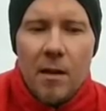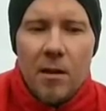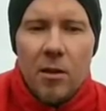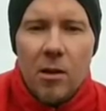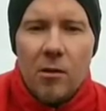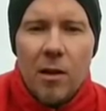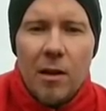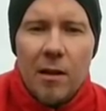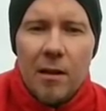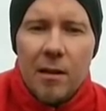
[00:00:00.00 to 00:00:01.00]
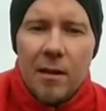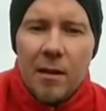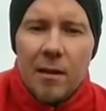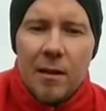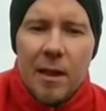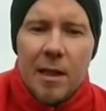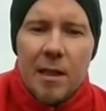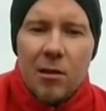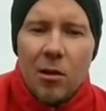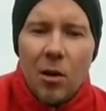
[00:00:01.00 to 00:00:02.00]
So this
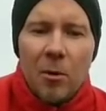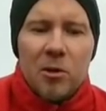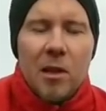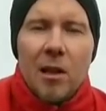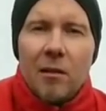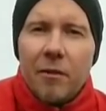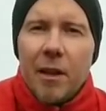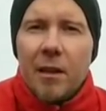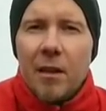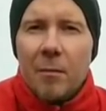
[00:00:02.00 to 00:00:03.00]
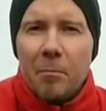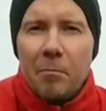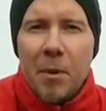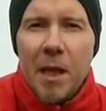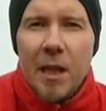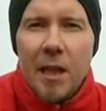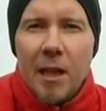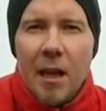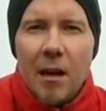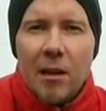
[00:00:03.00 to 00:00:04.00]
is almost kind of in the
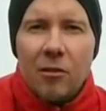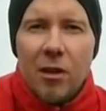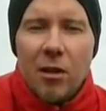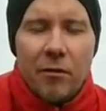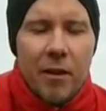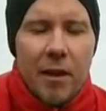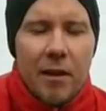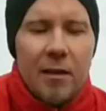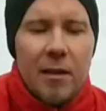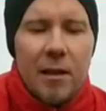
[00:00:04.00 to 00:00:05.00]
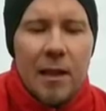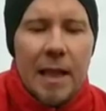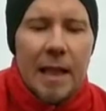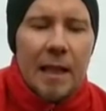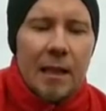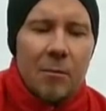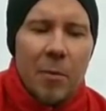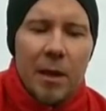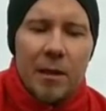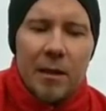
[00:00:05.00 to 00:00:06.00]
PD category of things.
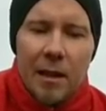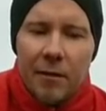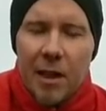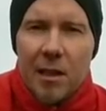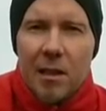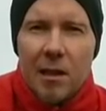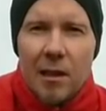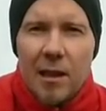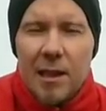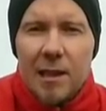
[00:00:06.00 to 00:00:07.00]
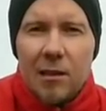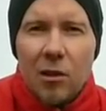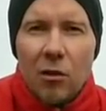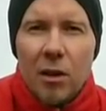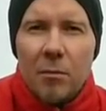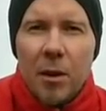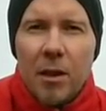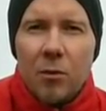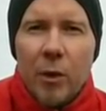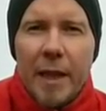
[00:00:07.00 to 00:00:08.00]
But if it's
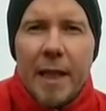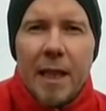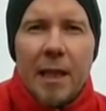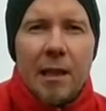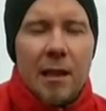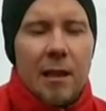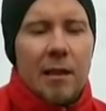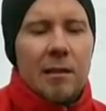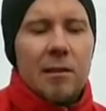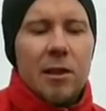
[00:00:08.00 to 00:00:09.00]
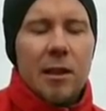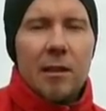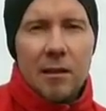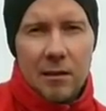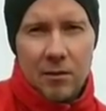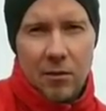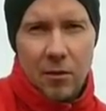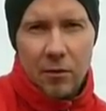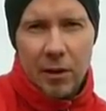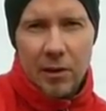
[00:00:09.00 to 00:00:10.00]
noticeably windy, I can still
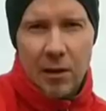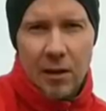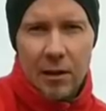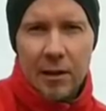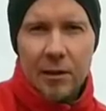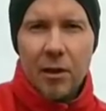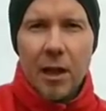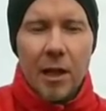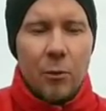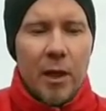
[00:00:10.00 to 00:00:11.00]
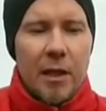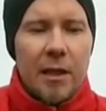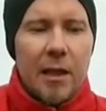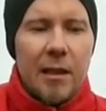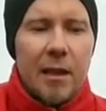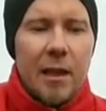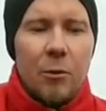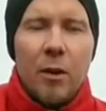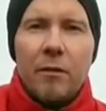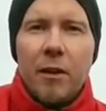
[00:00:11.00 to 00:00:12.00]
throw this hard into a headwind and then it
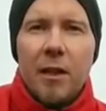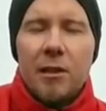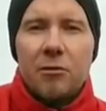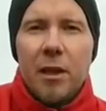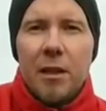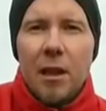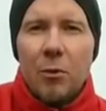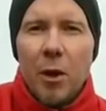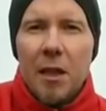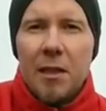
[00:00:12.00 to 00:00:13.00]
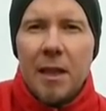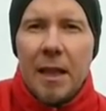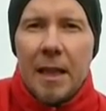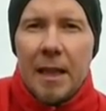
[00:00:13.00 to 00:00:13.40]
will fly straight. Otherwise,